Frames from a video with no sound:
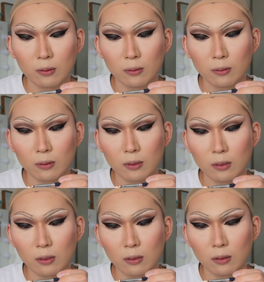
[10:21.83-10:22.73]
to
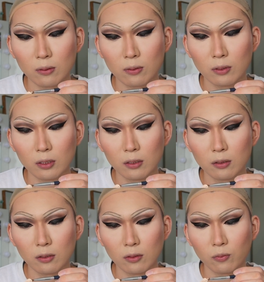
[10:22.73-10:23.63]
cut the
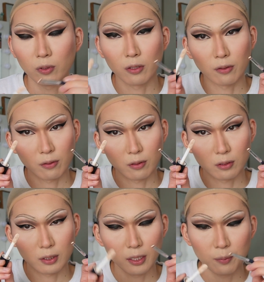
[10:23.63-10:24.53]
crease with the
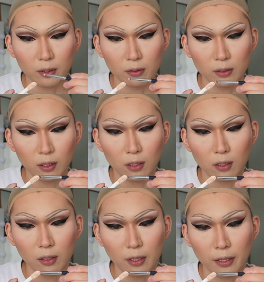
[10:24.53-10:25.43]
same
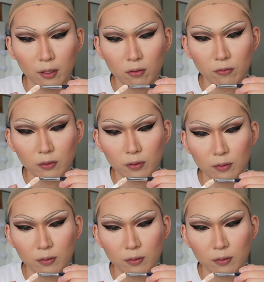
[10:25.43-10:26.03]
concealer, the e.l.f.